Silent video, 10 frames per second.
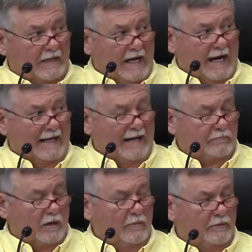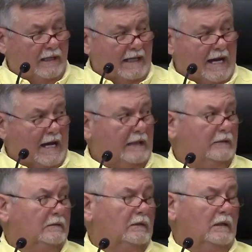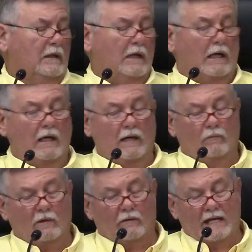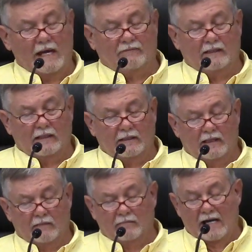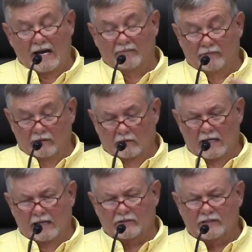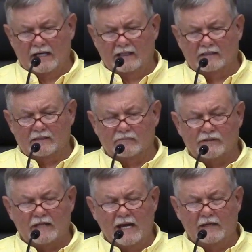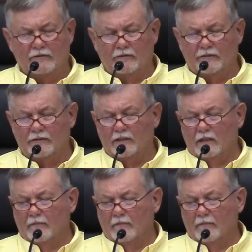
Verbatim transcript: at a property line, uh, and we're going to have to end up, I feel like, setting some standards